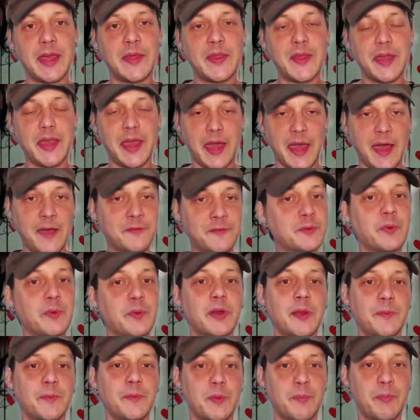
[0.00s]
and they have to
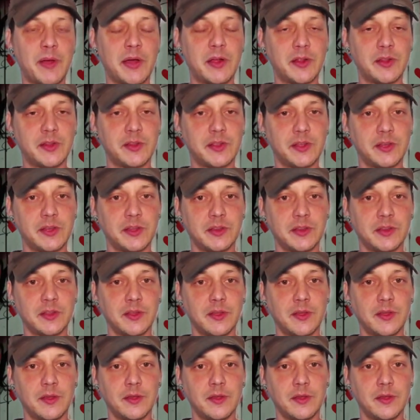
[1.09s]
bring up their politics?